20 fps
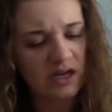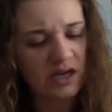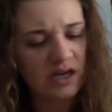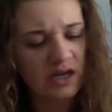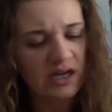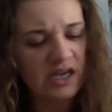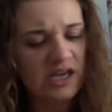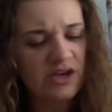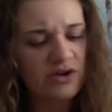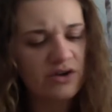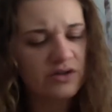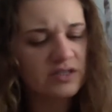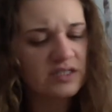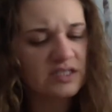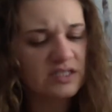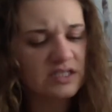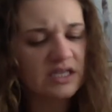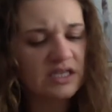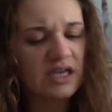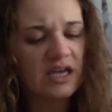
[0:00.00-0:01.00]
he could
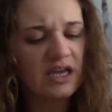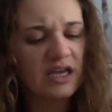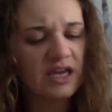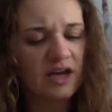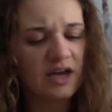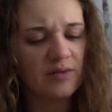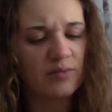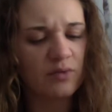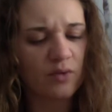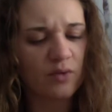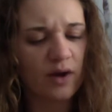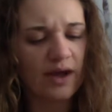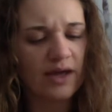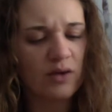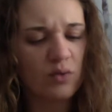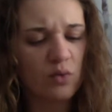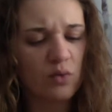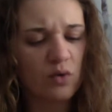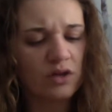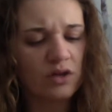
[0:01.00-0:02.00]
see a
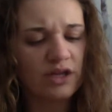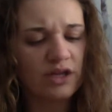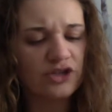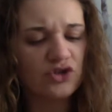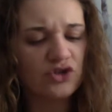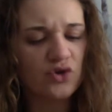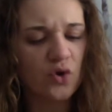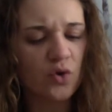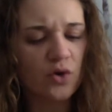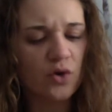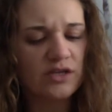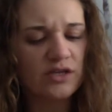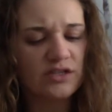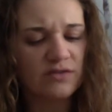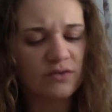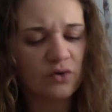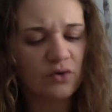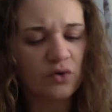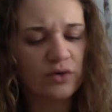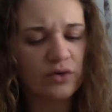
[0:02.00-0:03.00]
bright whirling torrent
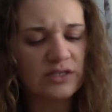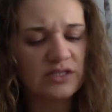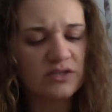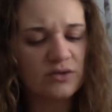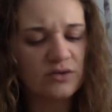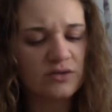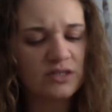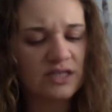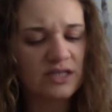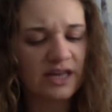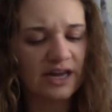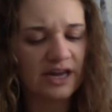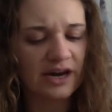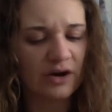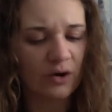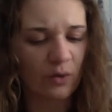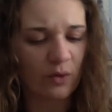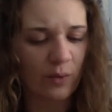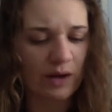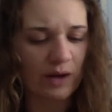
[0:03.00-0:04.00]
of crystals in the
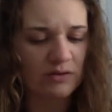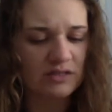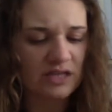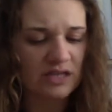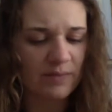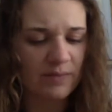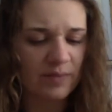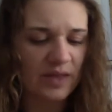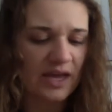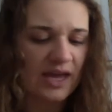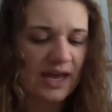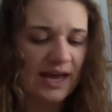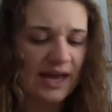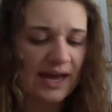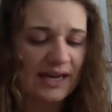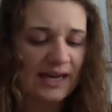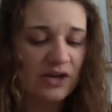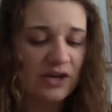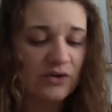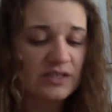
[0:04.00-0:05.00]
air around him,
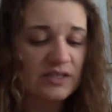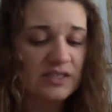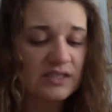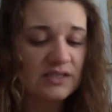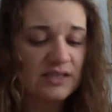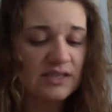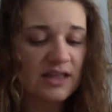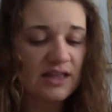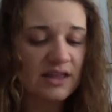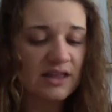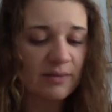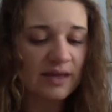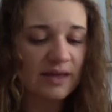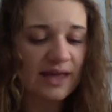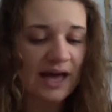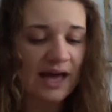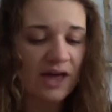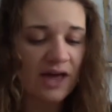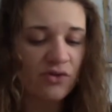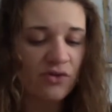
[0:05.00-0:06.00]
and he could see them
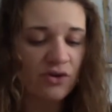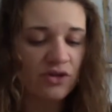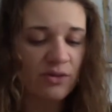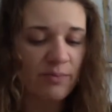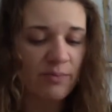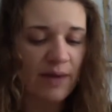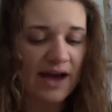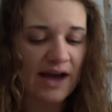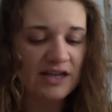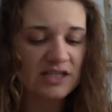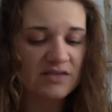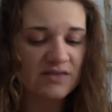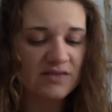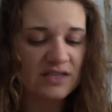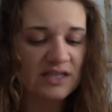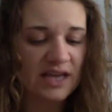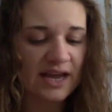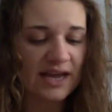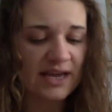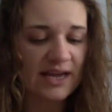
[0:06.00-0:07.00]
gather on the backs of
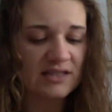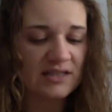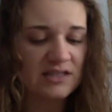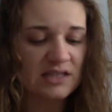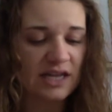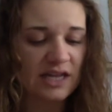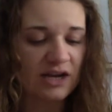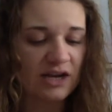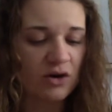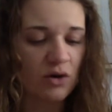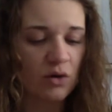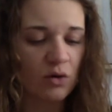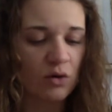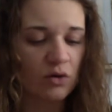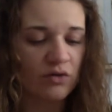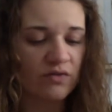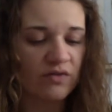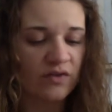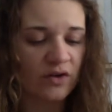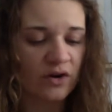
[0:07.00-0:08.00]
his hands like
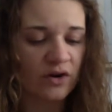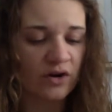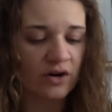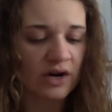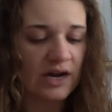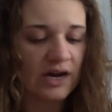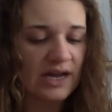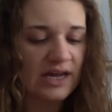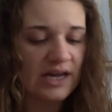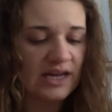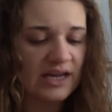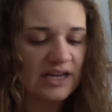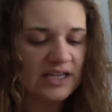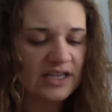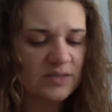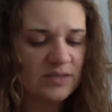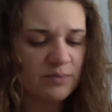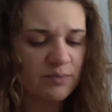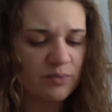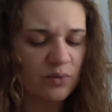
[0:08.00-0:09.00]
cold fur.
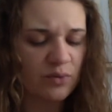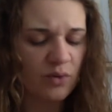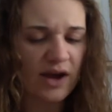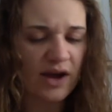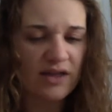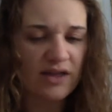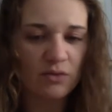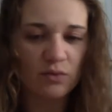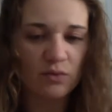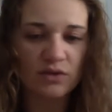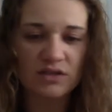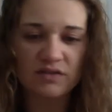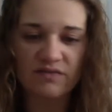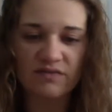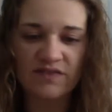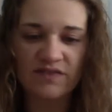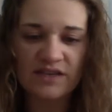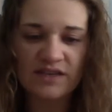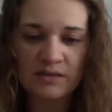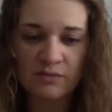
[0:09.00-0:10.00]
His breath was
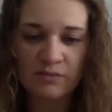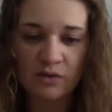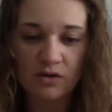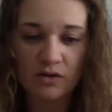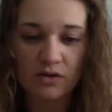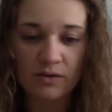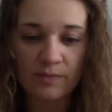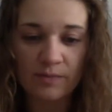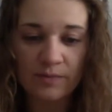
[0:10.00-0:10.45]
visible.